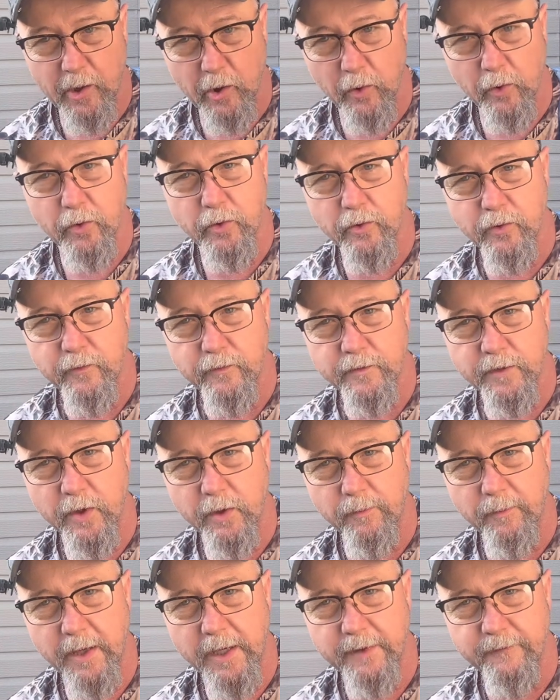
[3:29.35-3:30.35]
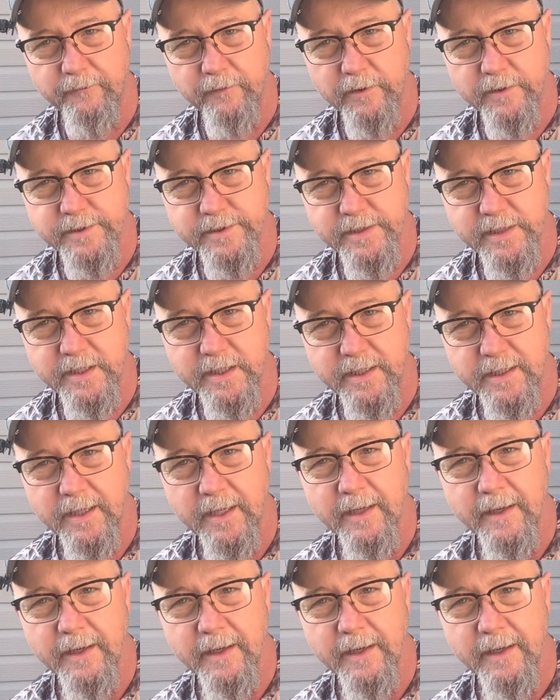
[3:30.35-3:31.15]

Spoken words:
grooves that are made for the seat,